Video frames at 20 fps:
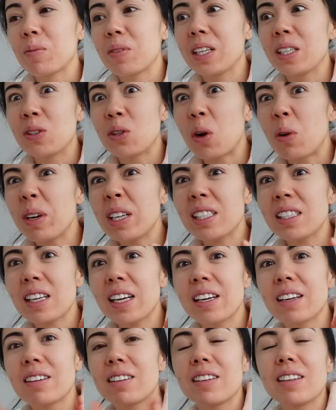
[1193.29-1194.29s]
It's always
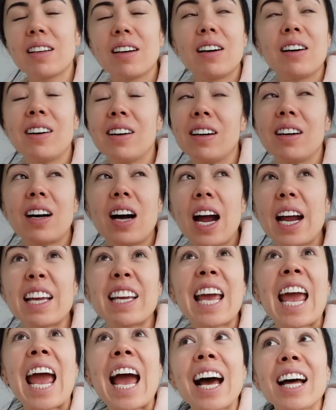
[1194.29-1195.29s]
like, oh, I
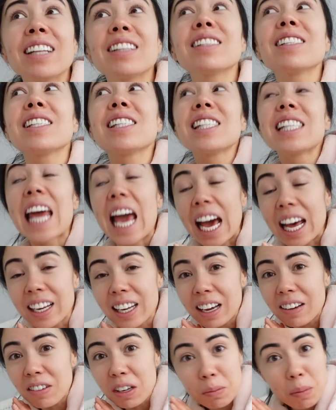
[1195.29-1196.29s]
can't
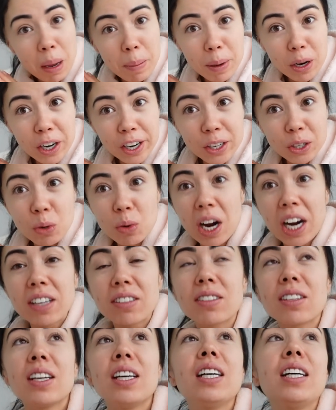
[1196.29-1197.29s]
stand having my period, you
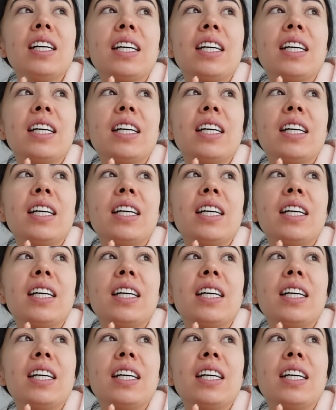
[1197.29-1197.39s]
guys.